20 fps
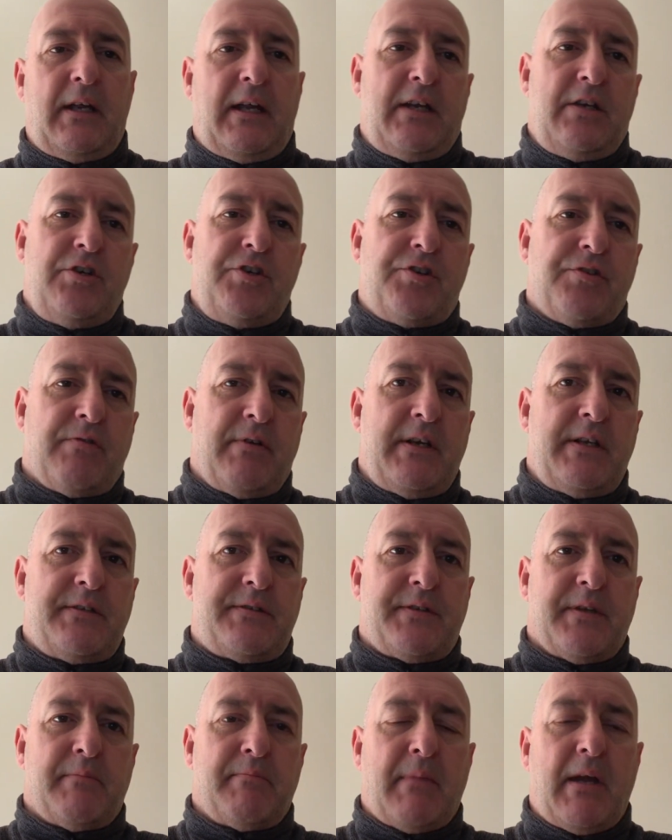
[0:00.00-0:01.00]

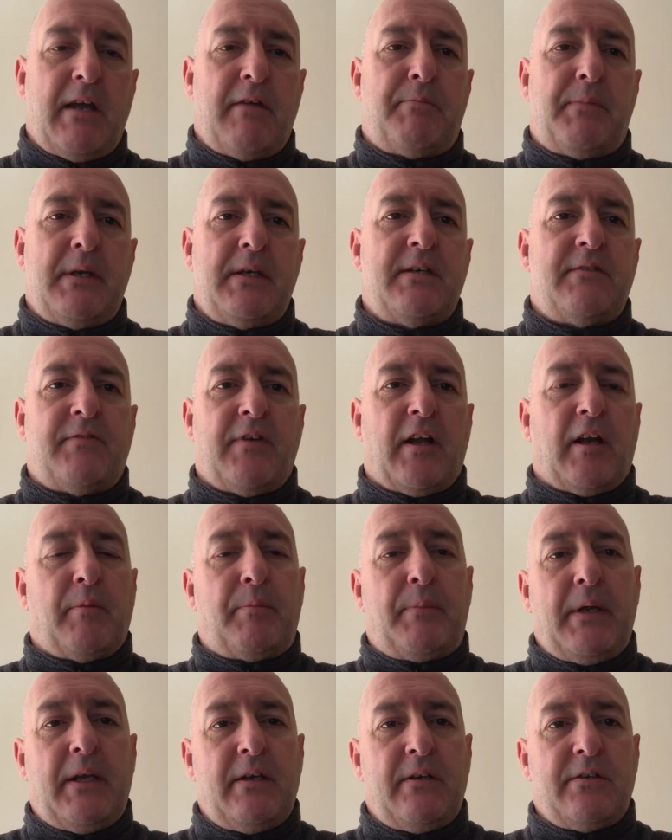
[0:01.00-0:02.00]
injuries that may have been
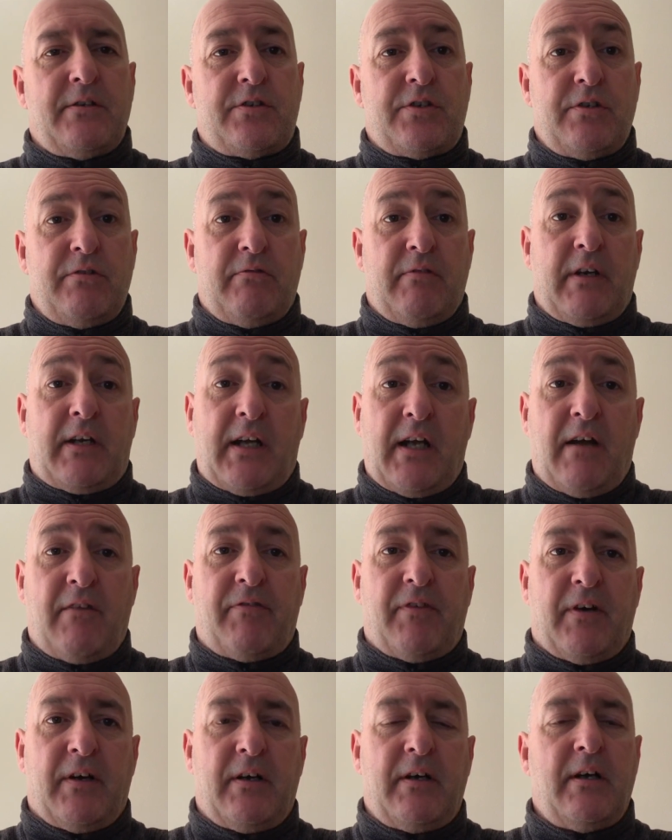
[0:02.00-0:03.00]
developing to
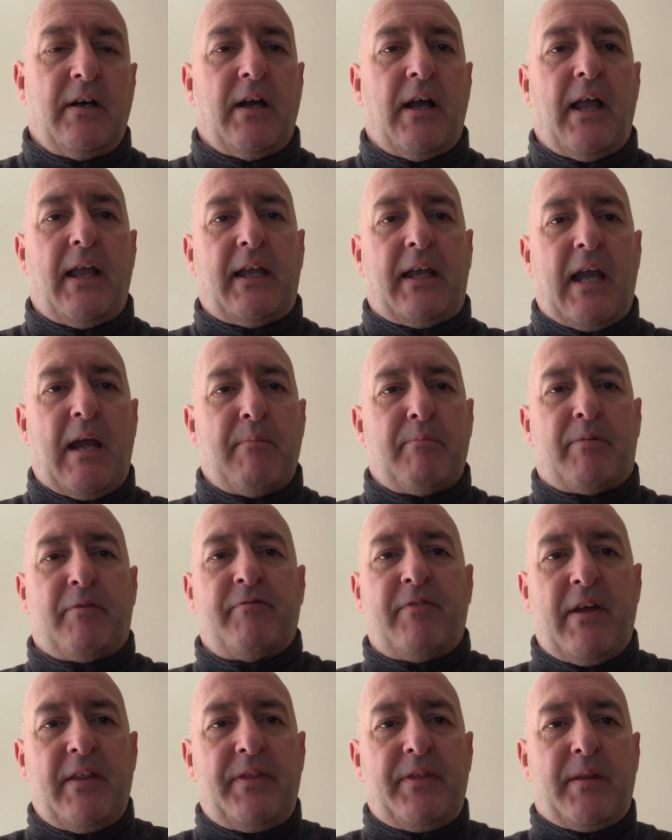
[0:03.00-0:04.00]
recover and can
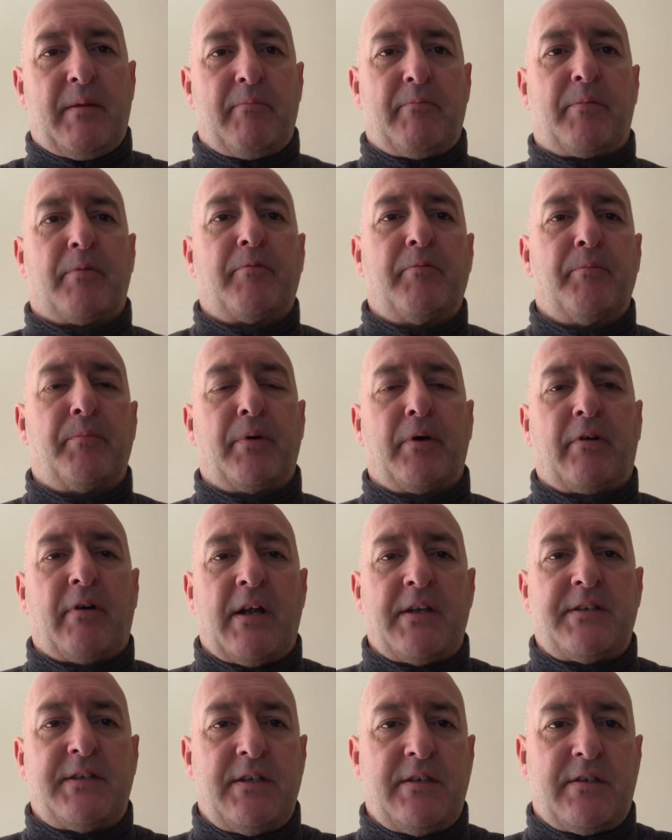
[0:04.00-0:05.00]
prevent them from
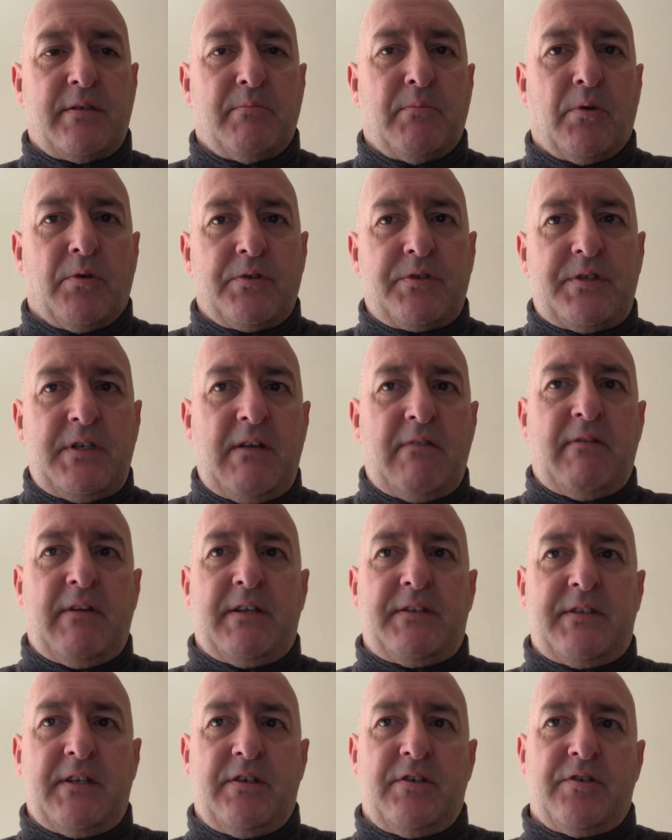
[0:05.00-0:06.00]
progressing to more
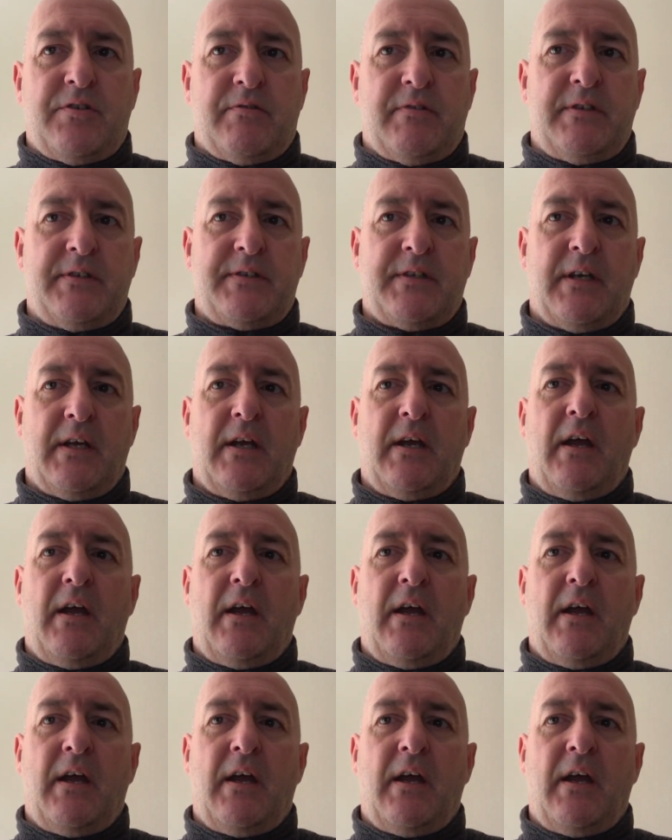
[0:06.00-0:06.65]
serious injuries.